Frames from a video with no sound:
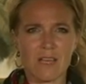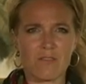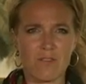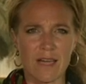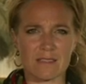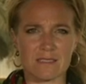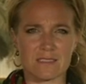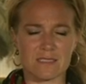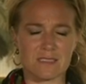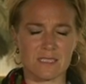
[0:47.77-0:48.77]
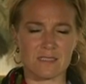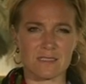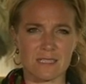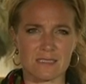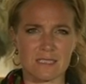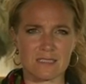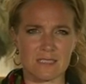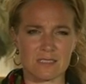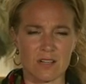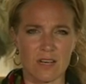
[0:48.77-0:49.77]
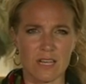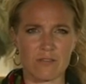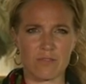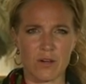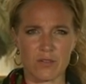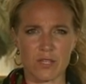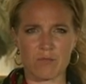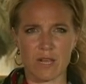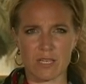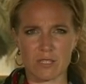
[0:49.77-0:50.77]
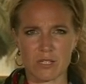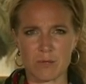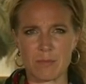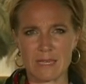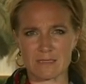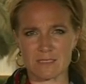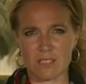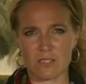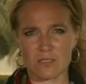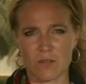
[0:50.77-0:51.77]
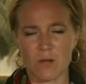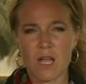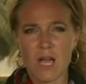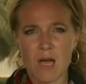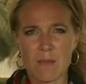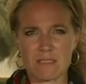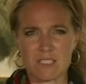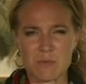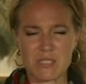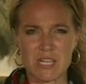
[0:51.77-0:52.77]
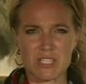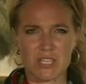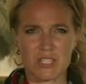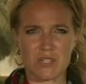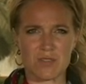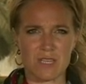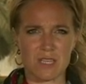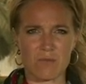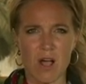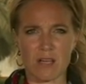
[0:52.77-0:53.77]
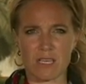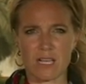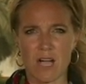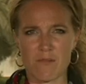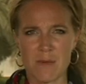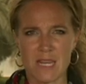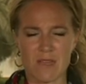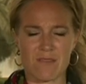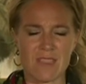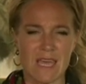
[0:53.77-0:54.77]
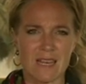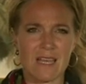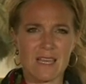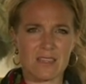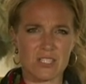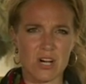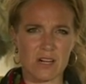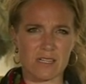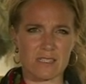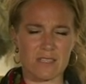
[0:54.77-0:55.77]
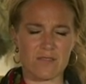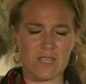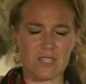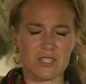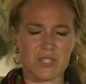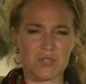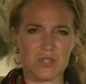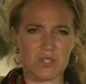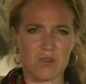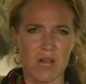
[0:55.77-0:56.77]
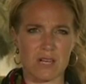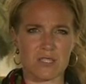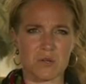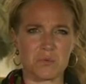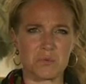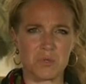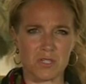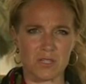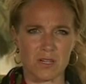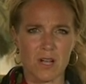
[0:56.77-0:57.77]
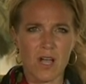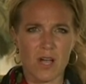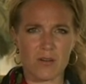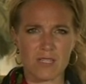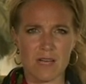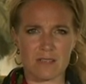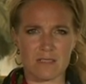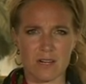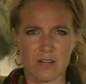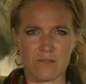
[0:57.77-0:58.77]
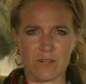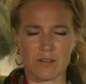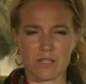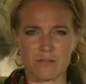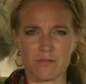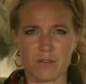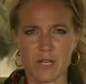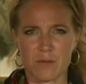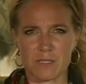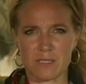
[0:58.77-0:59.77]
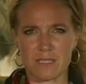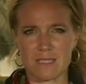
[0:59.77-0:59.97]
violence still does exist on a fairly regular basis. Also, a message potentially to the Iraqi government, given that the targets of these 2 strikes were hotels that are very frequently